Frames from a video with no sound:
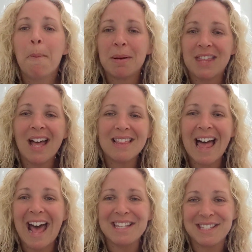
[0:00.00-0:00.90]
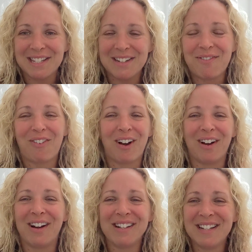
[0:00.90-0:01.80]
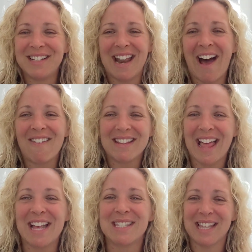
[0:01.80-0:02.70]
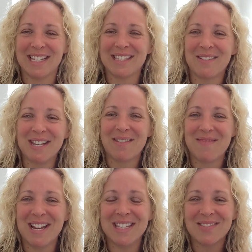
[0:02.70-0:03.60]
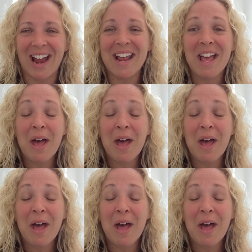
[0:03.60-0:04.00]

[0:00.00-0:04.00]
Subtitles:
But that lasted for, now it lasts less than 10 minutes, right?